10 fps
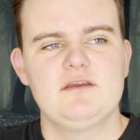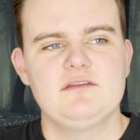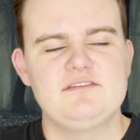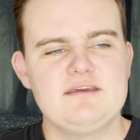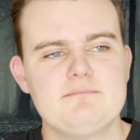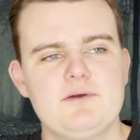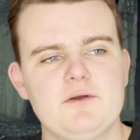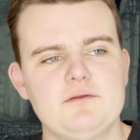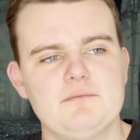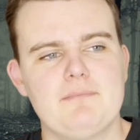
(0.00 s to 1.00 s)
Tim
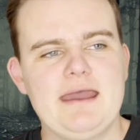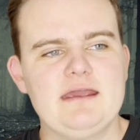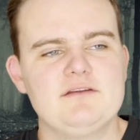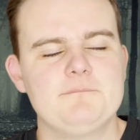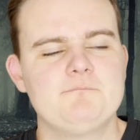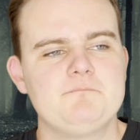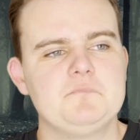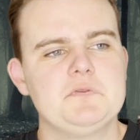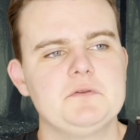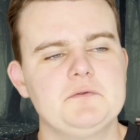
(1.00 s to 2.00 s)
Burton made
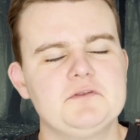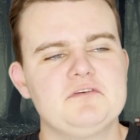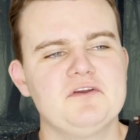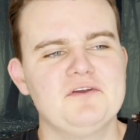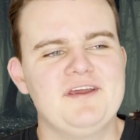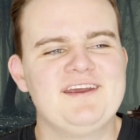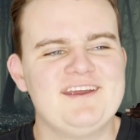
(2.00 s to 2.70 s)
to